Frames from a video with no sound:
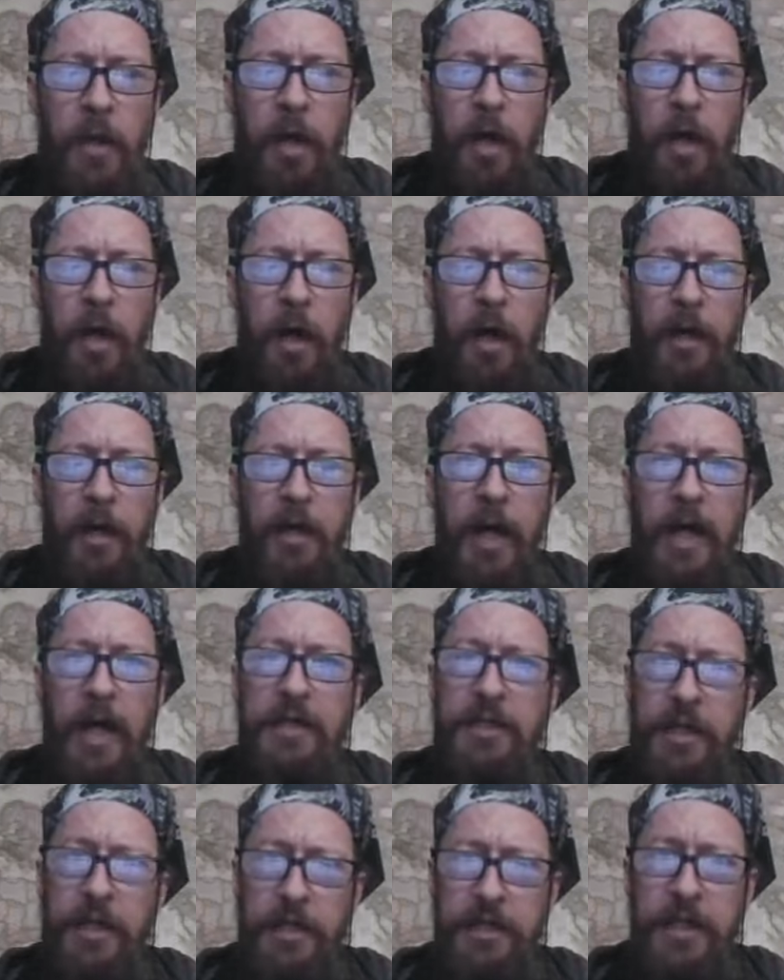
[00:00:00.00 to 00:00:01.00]
Uh, and
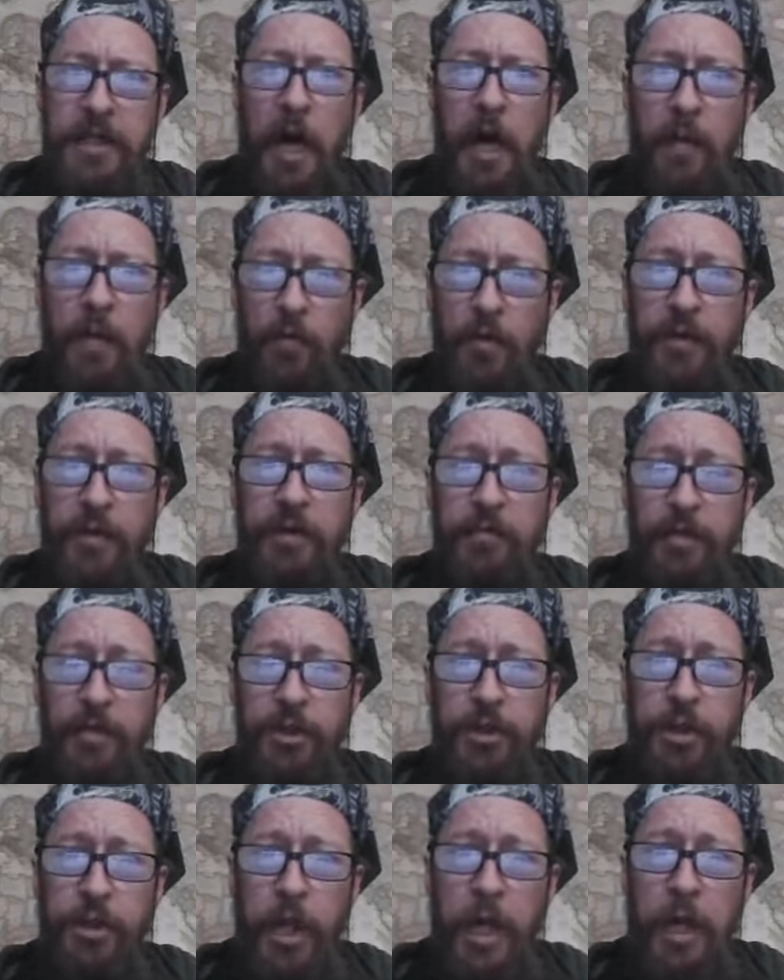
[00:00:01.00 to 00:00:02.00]
I did time with him
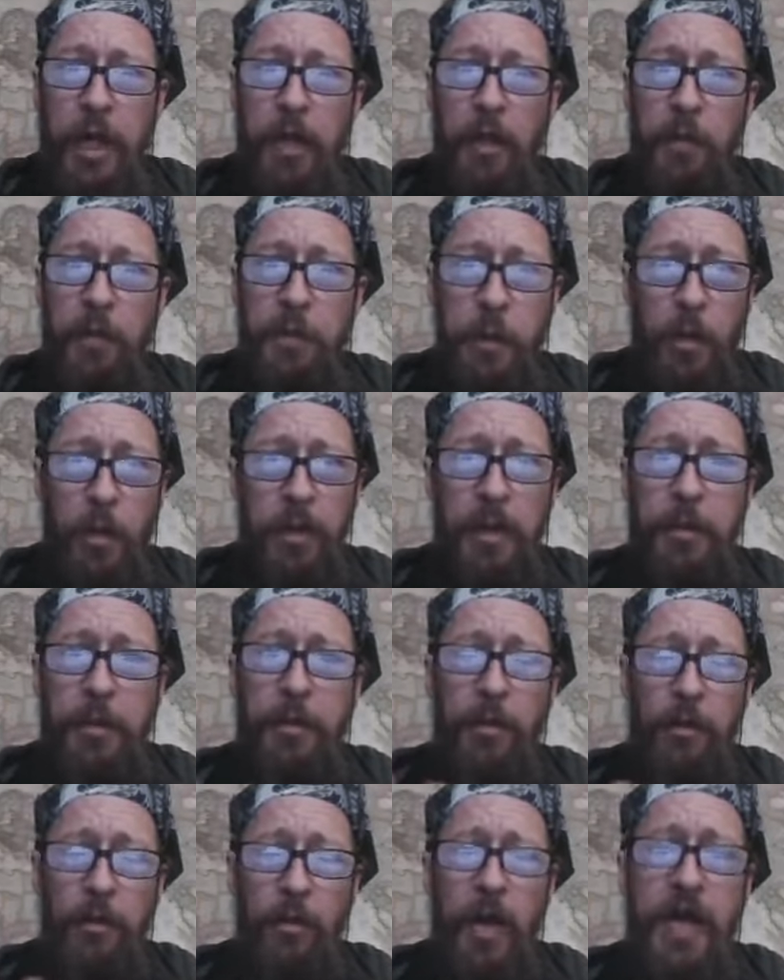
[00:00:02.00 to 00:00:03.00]
in jail, four
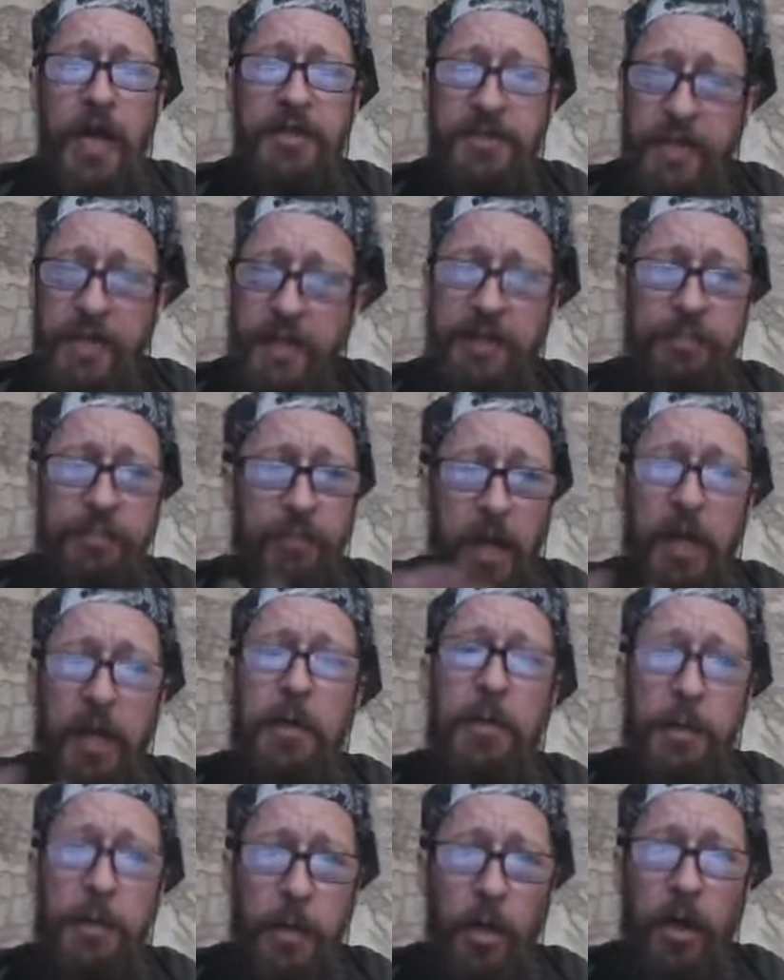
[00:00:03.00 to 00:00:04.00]
different arrests. I
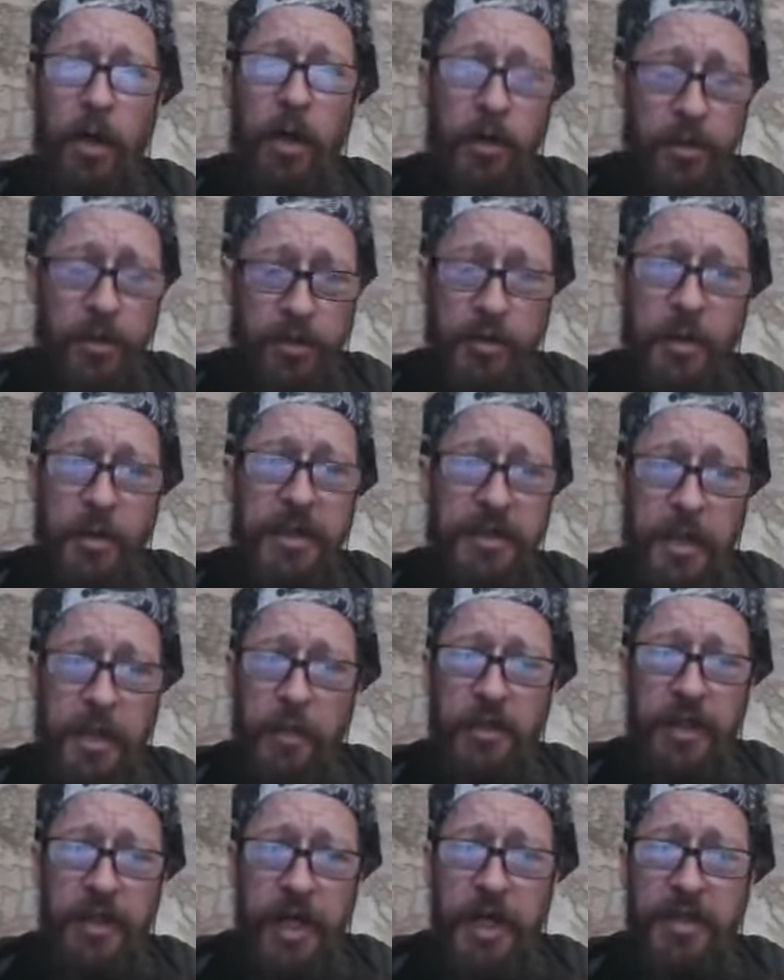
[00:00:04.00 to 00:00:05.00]
spent
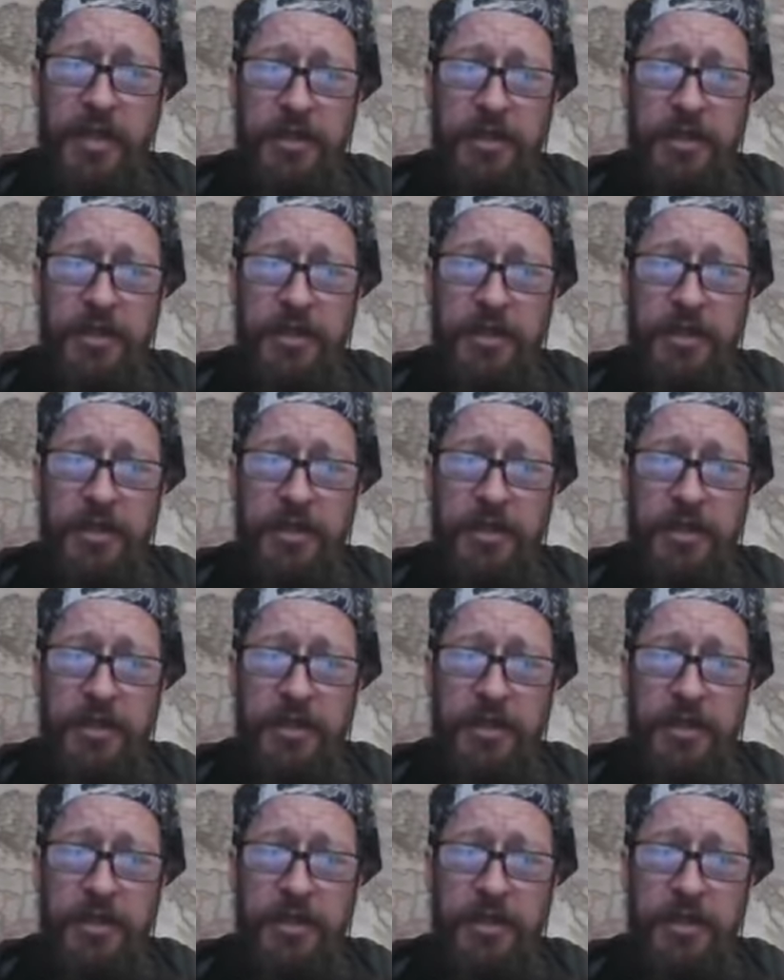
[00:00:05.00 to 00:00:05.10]
427